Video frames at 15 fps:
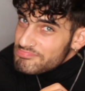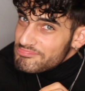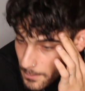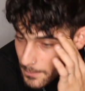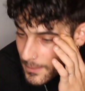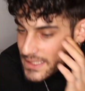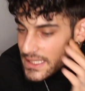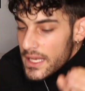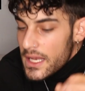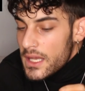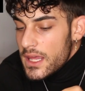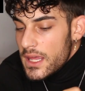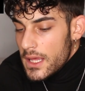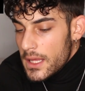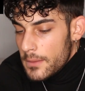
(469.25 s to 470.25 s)
My dad and
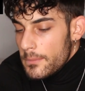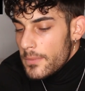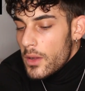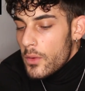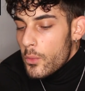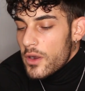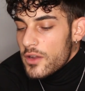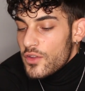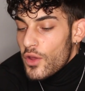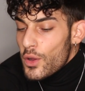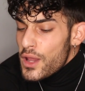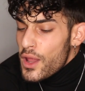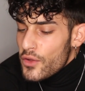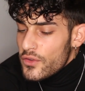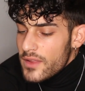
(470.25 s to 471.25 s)
him were so
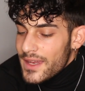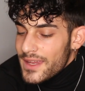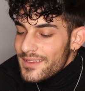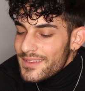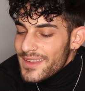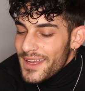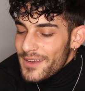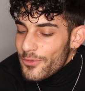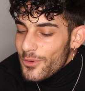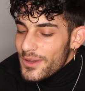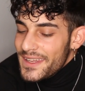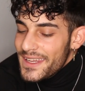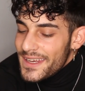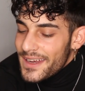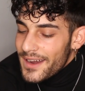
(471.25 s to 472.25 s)
close that he stayed for
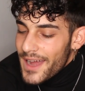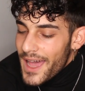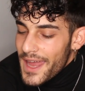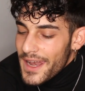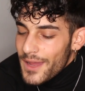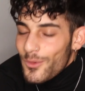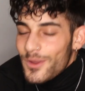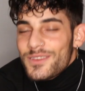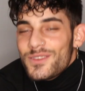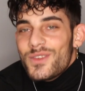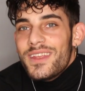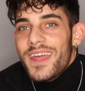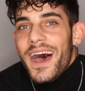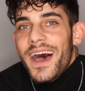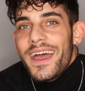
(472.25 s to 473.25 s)
dinner and I went
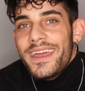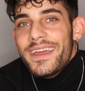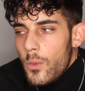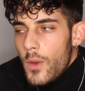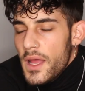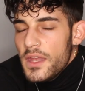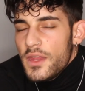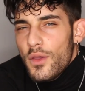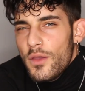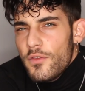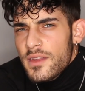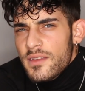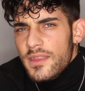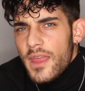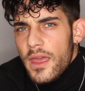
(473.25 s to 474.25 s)
to die. Why did you
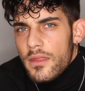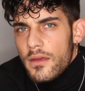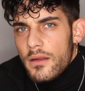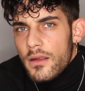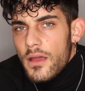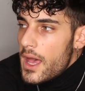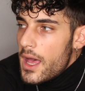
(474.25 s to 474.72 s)
even stay there?